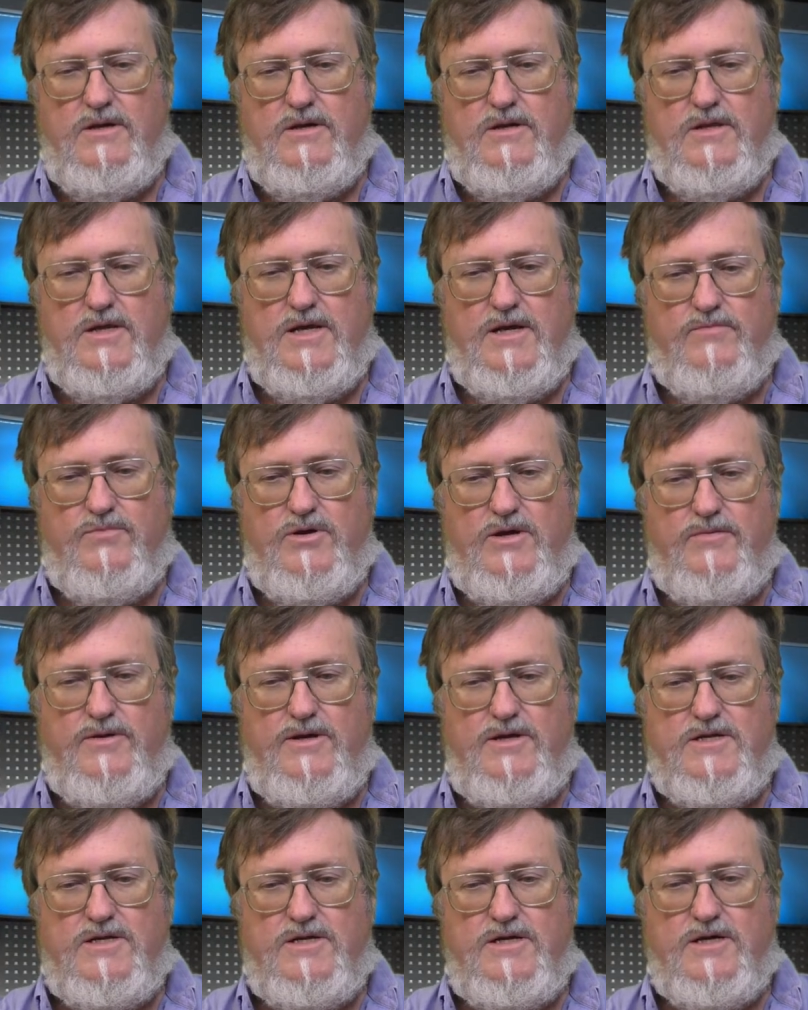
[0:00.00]
The M P
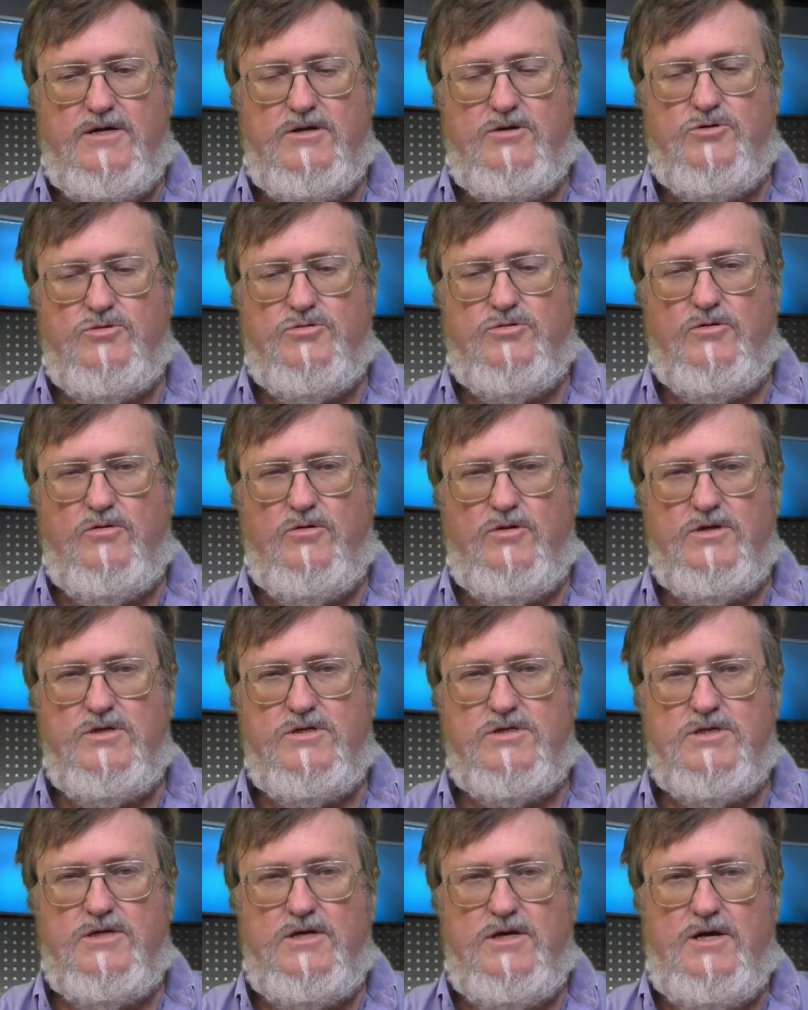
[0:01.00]
P T
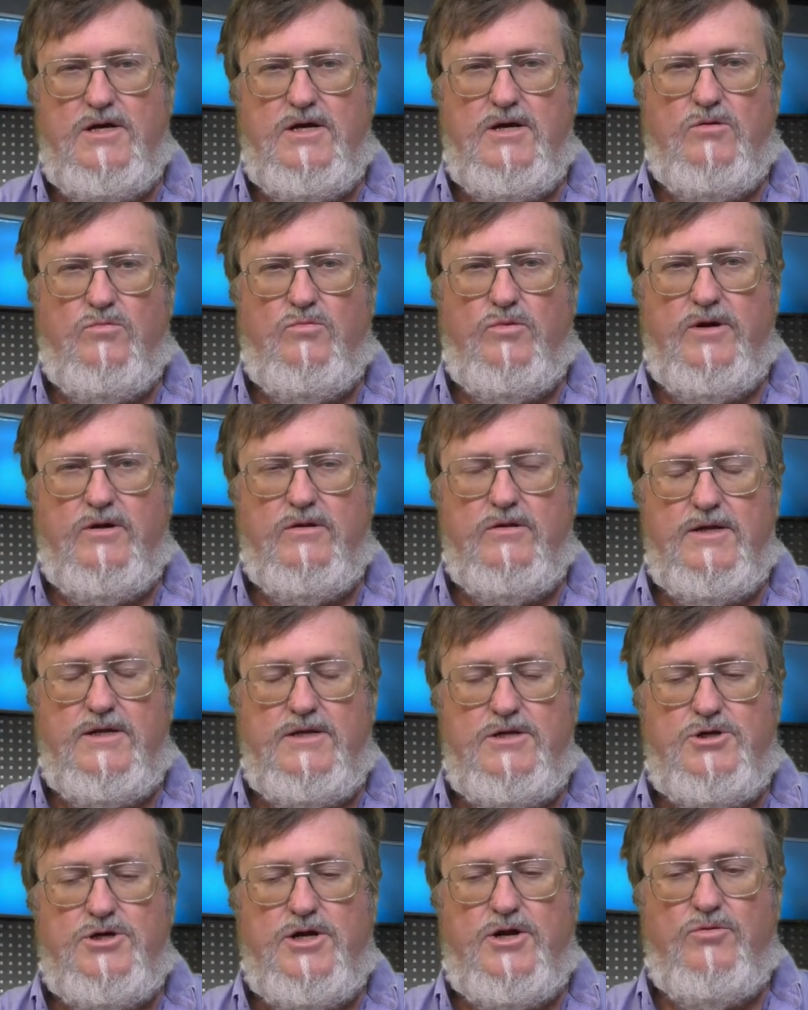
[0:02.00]
controllers will
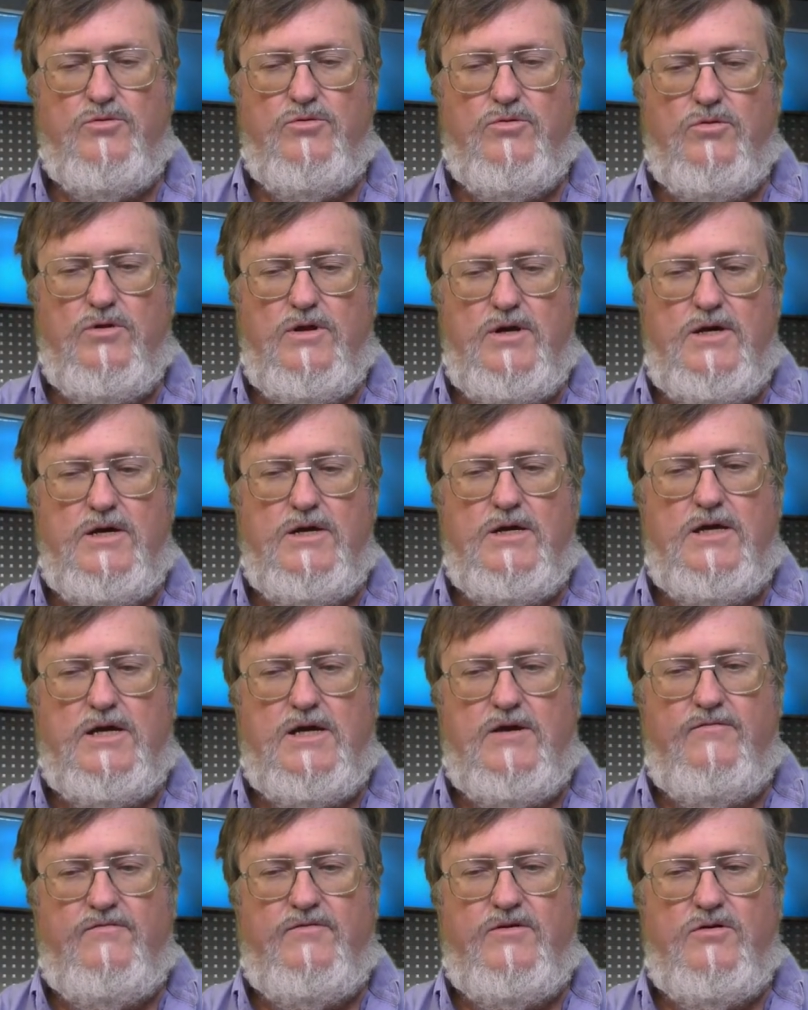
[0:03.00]
in general
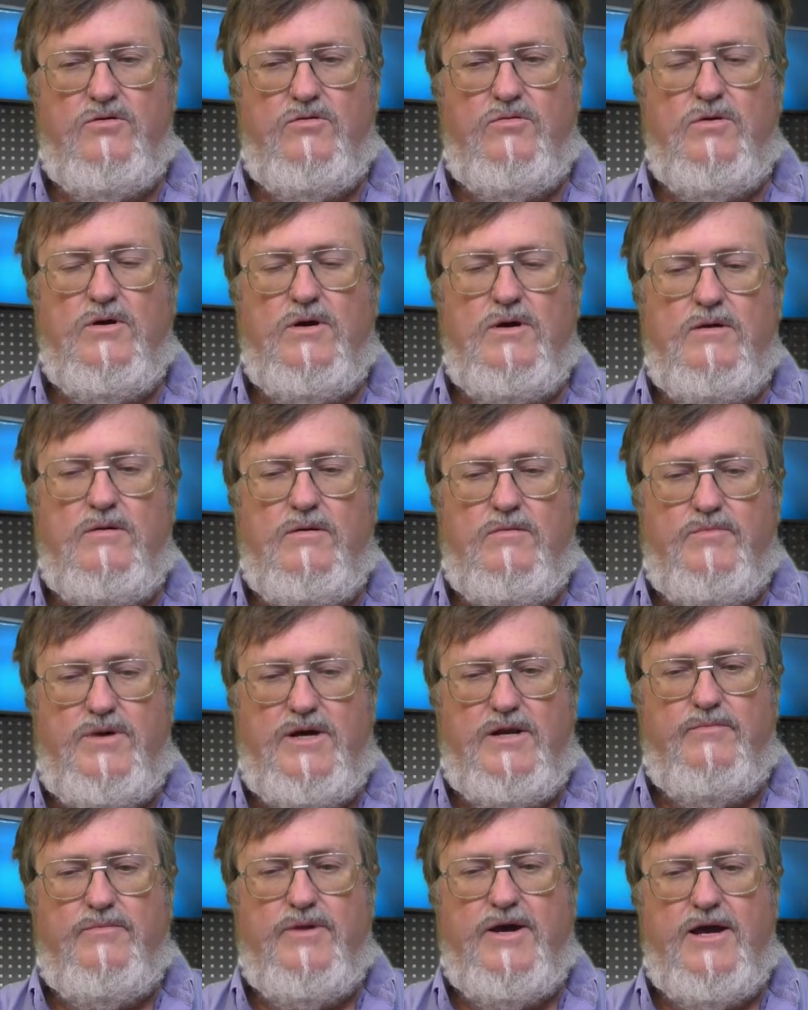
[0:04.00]
give you a
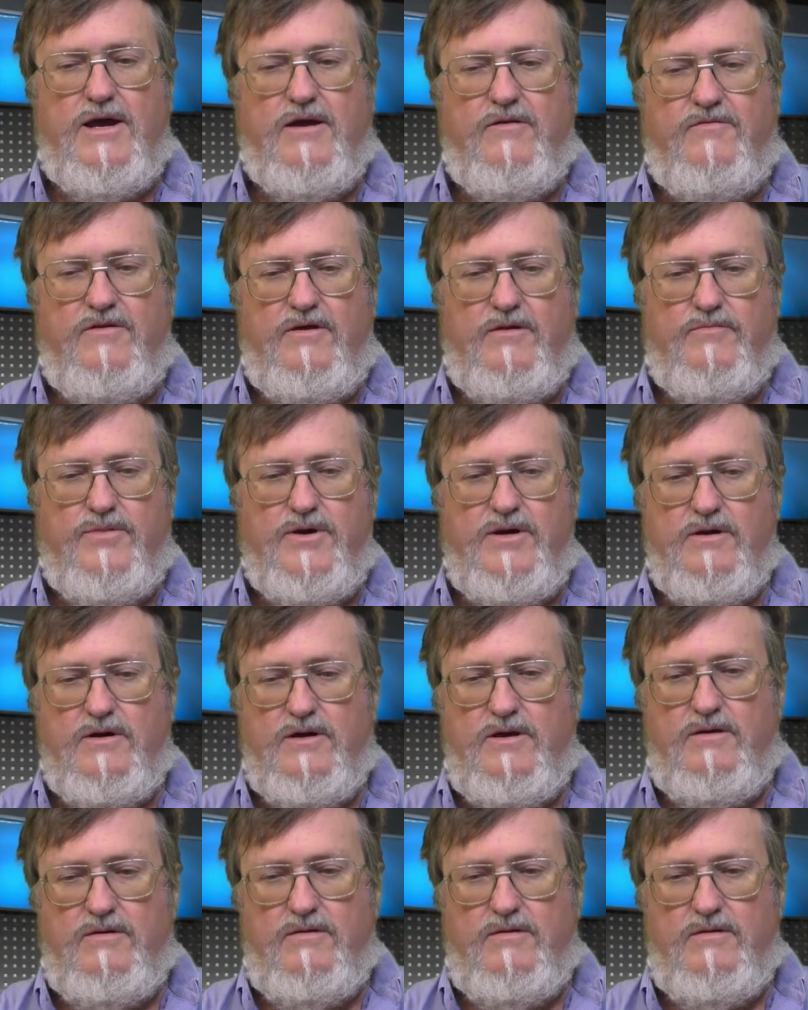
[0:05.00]
better bang for your buck.